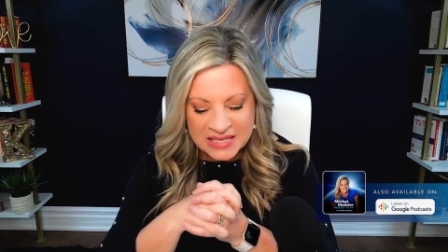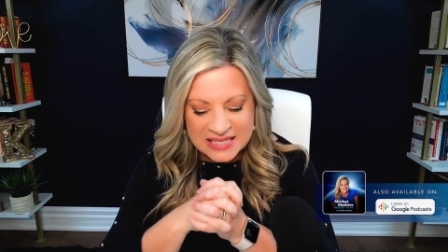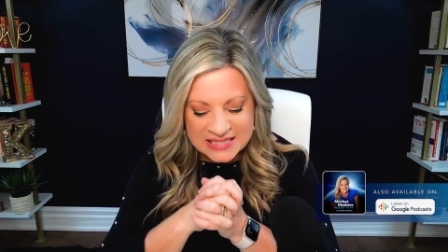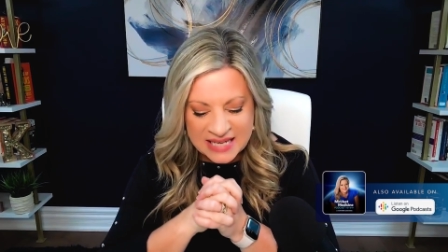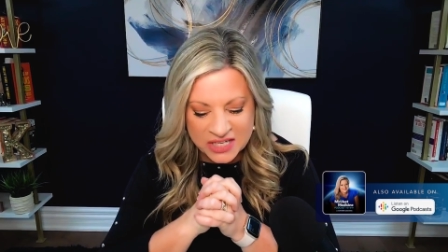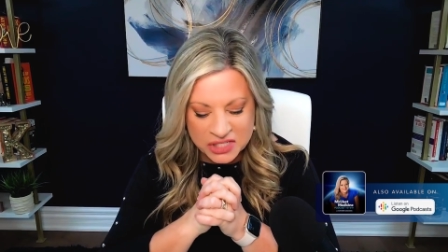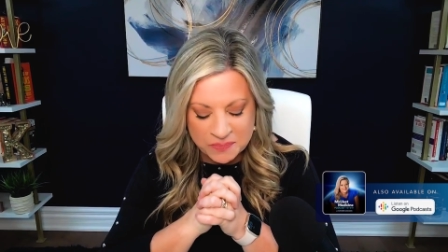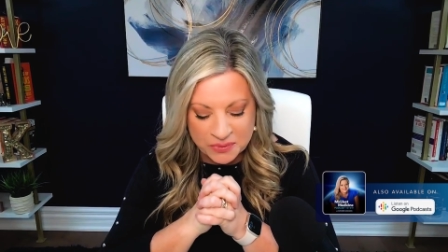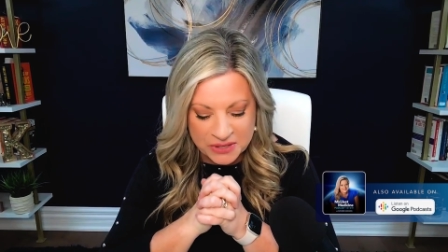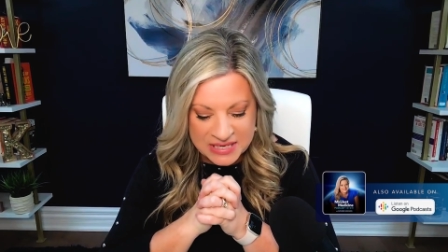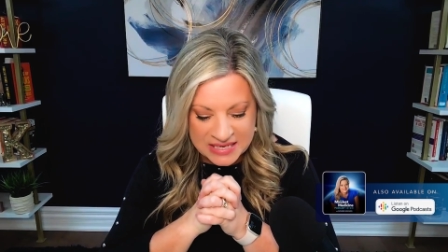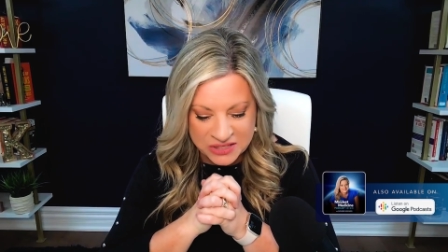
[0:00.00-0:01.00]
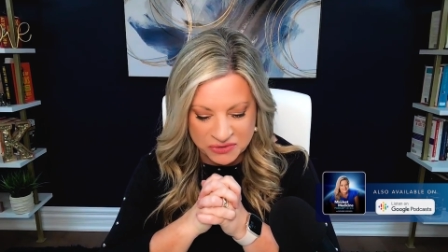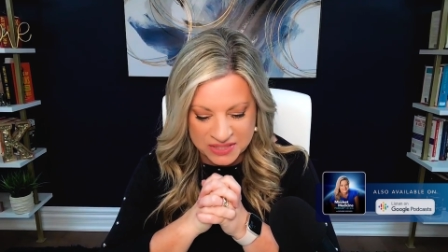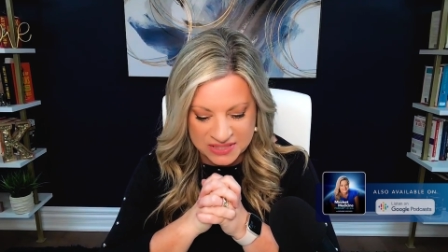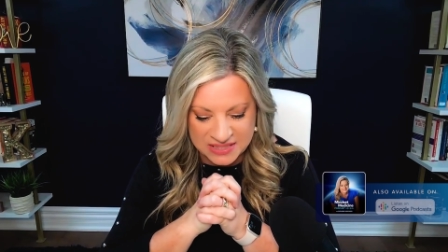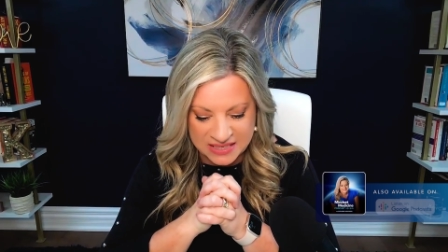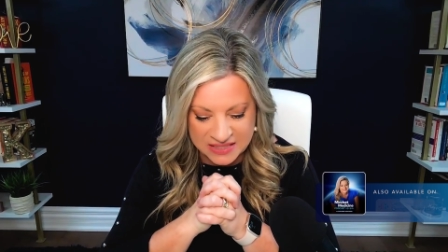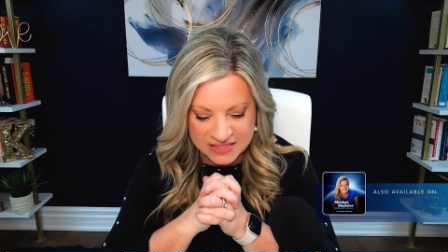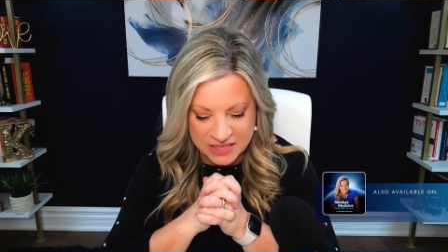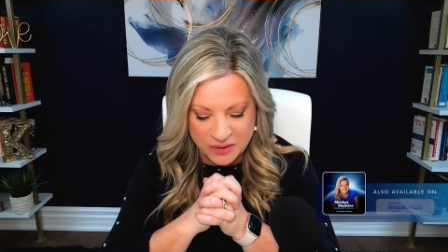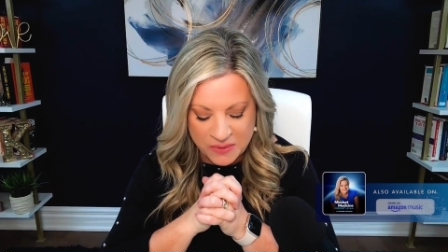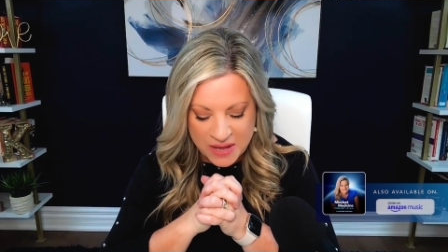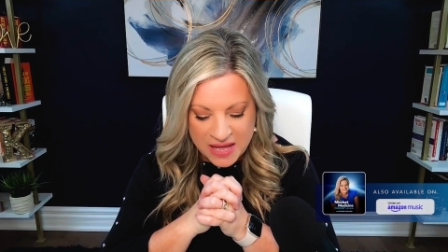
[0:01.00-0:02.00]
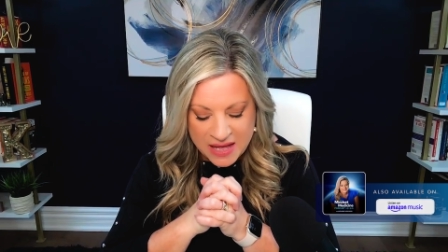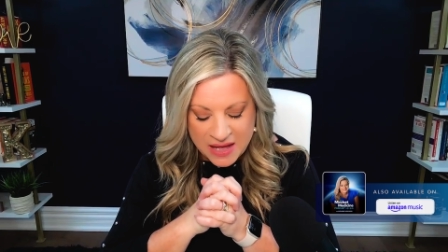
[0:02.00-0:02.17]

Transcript: it's actually pretty interesting. So